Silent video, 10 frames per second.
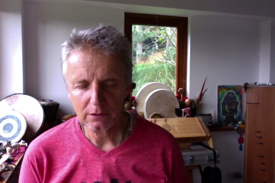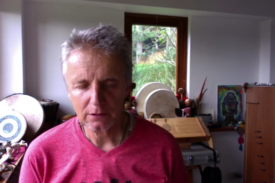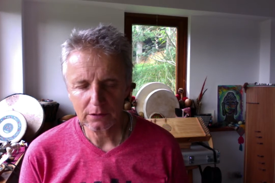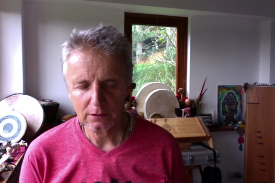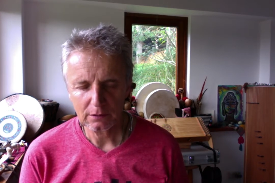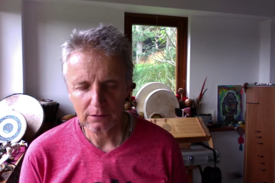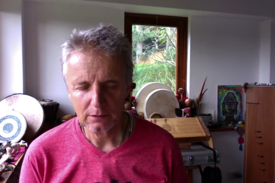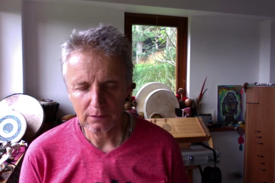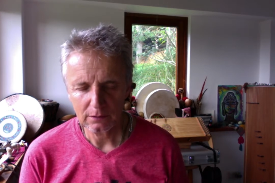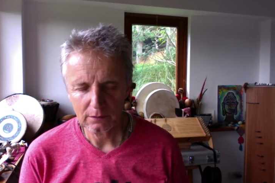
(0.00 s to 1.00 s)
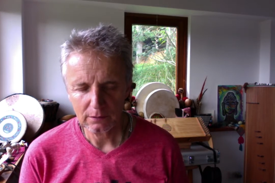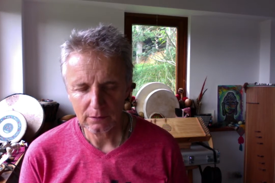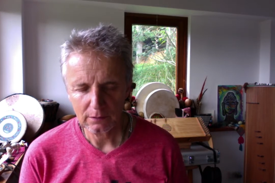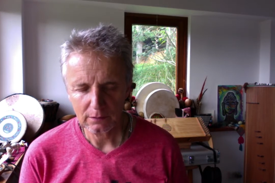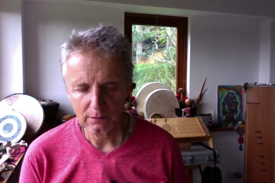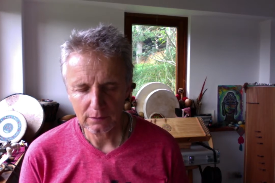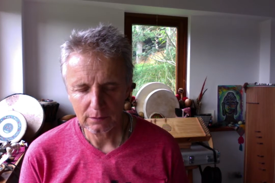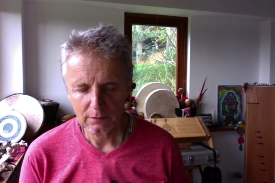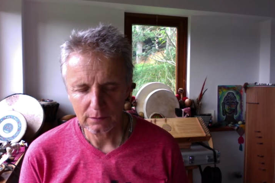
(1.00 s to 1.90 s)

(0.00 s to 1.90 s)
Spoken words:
(no one is talking)